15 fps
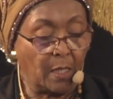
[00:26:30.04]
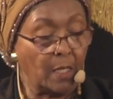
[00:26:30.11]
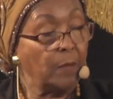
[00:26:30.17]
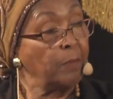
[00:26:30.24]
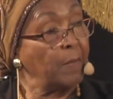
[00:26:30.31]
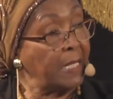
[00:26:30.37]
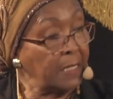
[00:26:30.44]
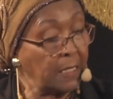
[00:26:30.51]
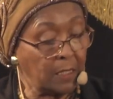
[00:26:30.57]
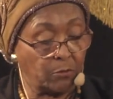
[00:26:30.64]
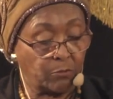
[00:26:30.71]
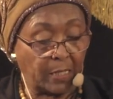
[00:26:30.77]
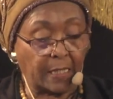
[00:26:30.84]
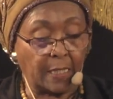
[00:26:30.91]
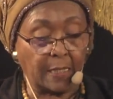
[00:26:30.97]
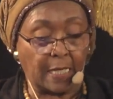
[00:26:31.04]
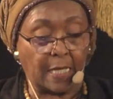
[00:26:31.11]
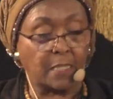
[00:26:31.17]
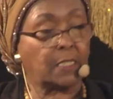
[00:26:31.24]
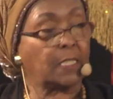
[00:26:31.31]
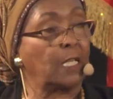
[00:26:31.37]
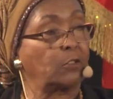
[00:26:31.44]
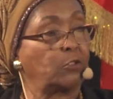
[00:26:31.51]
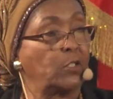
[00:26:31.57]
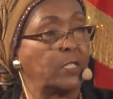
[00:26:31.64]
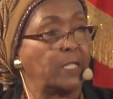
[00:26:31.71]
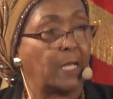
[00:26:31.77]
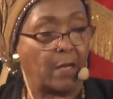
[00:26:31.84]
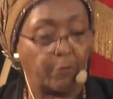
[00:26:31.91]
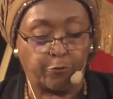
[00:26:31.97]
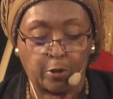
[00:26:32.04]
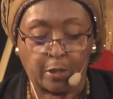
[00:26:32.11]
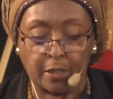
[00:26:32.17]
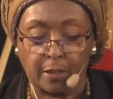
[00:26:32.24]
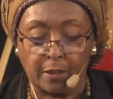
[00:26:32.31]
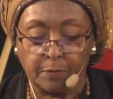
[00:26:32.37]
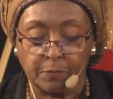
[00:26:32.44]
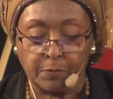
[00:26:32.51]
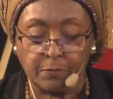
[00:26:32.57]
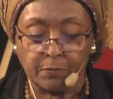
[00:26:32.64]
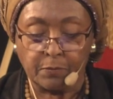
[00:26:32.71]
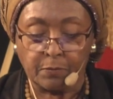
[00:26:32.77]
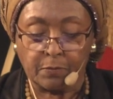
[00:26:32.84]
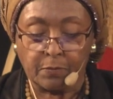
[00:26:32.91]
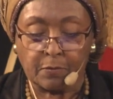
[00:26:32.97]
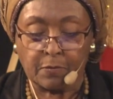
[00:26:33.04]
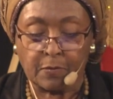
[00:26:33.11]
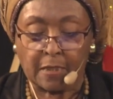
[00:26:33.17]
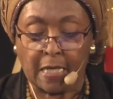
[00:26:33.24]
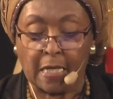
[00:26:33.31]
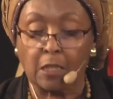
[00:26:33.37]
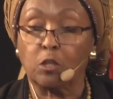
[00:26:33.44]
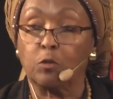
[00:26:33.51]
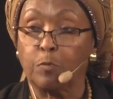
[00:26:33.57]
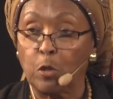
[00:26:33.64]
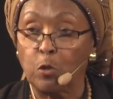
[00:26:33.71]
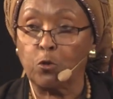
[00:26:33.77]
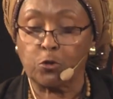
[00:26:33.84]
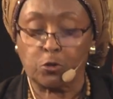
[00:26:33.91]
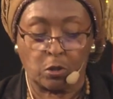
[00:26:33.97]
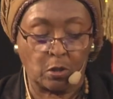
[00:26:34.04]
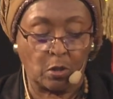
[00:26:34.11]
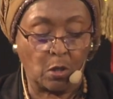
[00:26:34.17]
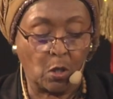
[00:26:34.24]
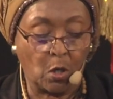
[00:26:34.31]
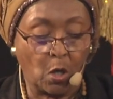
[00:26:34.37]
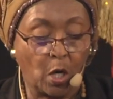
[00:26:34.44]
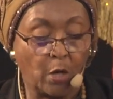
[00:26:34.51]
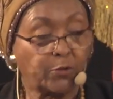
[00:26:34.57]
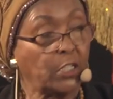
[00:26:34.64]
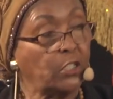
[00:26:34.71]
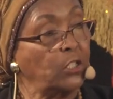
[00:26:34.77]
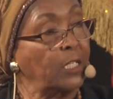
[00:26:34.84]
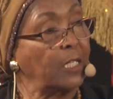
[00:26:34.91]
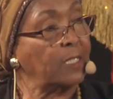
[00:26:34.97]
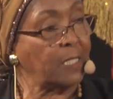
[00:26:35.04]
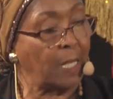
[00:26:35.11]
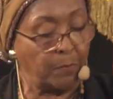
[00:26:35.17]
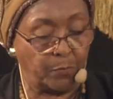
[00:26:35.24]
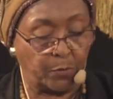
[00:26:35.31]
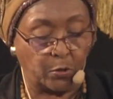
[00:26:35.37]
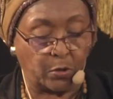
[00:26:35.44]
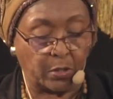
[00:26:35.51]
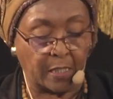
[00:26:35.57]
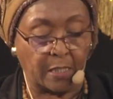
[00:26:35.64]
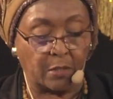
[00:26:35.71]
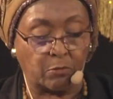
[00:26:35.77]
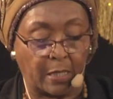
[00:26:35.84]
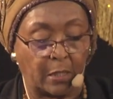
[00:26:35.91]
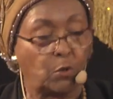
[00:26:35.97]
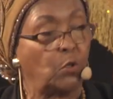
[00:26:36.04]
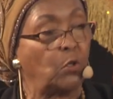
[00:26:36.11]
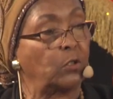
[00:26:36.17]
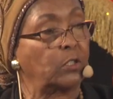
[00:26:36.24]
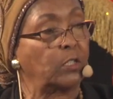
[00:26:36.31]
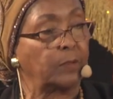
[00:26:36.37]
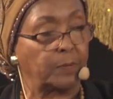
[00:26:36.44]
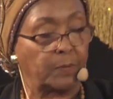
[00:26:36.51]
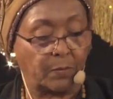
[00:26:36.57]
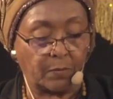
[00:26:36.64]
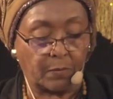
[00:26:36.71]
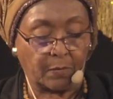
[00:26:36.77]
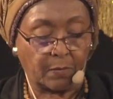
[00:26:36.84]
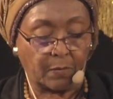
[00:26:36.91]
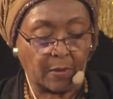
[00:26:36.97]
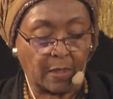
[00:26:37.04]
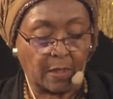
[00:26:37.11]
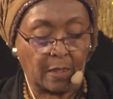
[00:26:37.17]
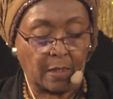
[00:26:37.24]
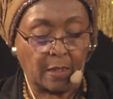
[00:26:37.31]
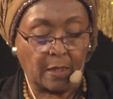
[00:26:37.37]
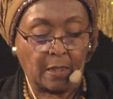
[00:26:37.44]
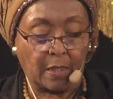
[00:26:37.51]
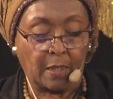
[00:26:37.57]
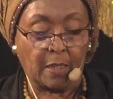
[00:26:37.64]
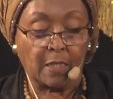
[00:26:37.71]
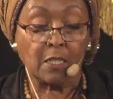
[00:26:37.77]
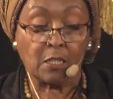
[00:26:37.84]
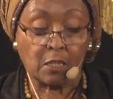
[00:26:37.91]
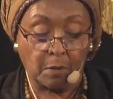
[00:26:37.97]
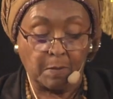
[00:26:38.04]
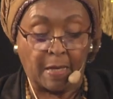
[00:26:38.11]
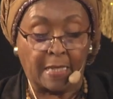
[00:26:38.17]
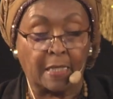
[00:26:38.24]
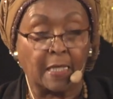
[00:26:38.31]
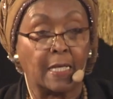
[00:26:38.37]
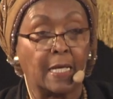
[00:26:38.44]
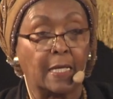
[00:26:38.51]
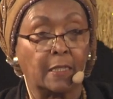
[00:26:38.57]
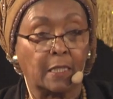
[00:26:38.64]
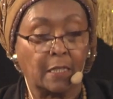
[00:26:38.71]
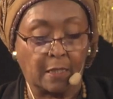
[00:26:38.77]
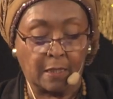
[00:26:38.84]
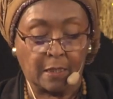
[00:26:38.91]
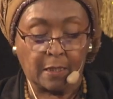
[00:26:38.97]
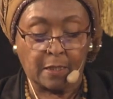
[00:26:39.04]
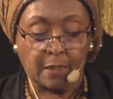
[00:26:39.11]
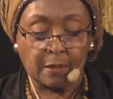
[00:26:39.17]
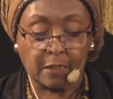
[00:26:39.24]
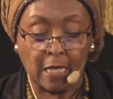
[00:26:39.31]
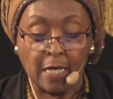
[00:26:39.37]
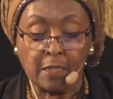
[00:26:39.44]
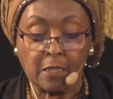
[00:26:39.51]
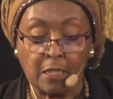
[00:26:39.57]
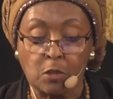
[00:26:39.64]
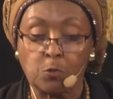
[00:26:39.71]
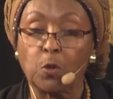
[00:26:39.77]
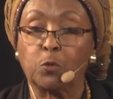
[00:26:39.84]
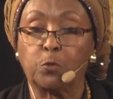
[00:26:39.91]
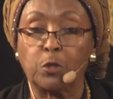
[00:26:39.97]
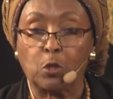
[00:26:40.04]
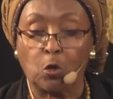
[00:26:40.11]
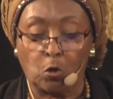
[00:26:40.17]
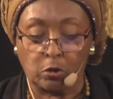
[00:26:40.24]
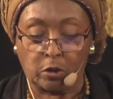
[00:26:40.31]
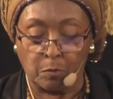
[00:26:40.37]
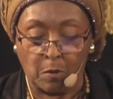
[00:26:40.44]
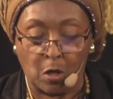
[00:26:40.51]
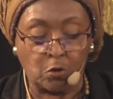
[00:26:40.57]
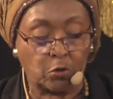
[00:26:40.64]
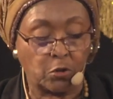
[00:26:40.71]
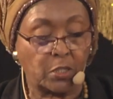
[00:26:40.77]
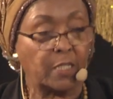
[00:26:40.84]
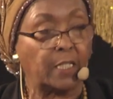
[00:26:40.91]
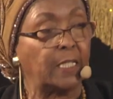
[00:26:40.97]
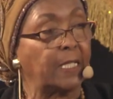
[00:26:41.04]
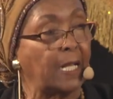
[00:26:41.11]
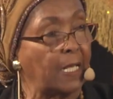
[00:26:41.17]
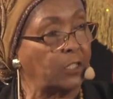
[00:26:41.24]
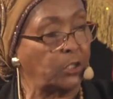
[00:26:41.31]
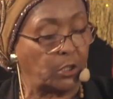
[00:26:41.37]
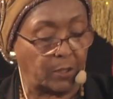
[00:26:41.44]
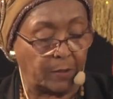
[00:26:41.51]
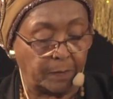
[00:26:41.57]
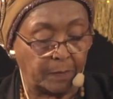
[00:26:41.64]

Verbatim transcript: Many recognized countries in Africa cannot boast of such an exemplary record in Somaliland. That is what we call democracy in action.